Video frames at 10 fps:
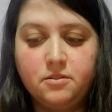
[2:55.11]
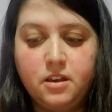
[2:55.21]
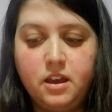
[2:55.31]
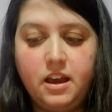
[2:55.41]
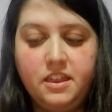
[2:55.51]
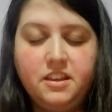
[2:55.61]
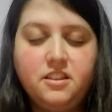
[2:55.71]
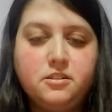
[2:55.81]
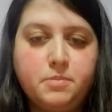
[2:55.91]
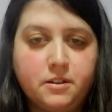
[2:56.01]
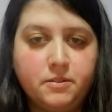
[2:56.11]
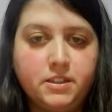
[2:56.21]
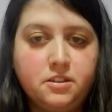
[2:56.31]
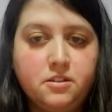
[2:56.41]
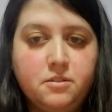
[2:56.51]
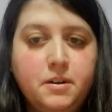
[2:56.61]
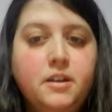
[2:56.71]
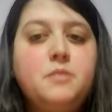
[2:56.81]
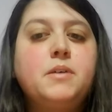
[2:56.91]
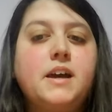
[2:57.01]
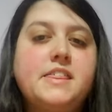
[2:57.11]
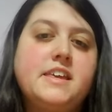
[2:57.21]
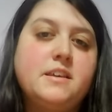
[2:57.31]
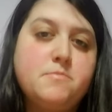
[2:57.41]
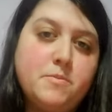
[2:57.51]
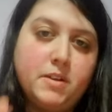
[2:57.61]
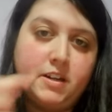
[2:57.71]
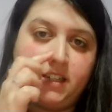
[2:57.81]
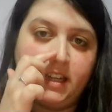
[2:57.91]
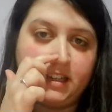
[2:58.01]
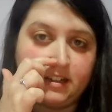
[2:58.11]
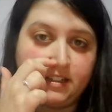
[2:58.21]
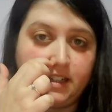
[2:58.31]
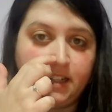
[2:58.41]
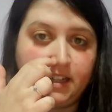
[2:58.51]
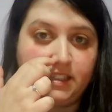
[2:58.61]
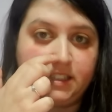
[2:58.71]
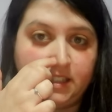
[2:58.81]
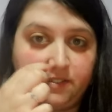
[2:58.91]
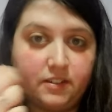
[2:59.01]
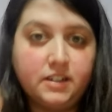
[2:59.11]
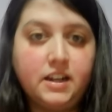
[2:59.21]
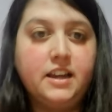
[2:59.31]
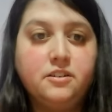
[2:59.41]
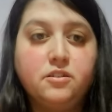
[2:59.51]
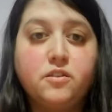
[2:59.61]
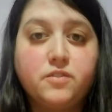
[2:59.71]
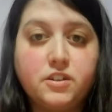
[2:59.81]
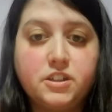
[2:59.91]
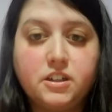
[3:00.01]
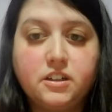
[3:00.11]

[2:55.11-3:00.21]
I think there's better ways to go about it, but I think maybe in a daycare setting it's different. I don't know for sure.